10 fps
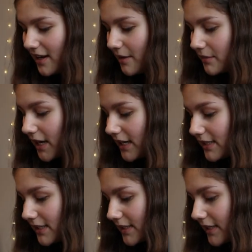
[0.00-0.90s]
I'm kind
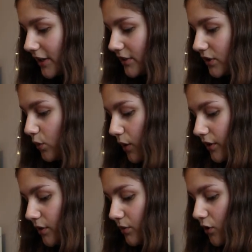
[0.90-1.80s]
of scared to wear
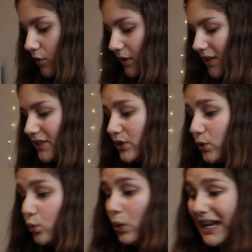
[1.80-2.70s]
them though because they're
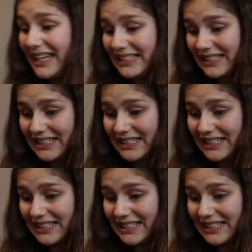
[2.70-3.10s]
white.